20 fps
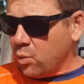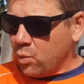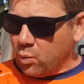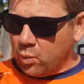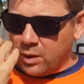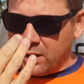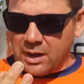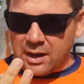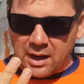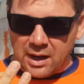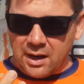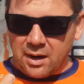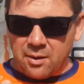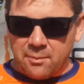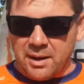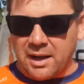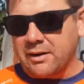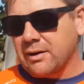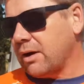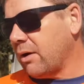We are
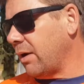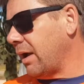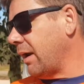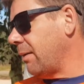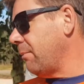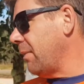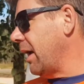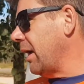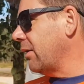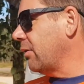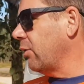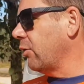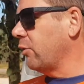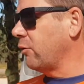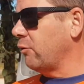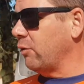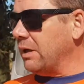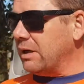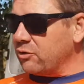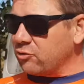about to go out and mark the
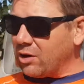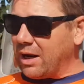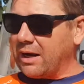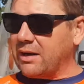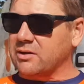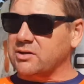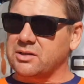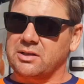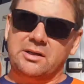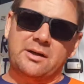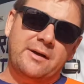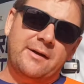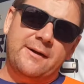3 tracks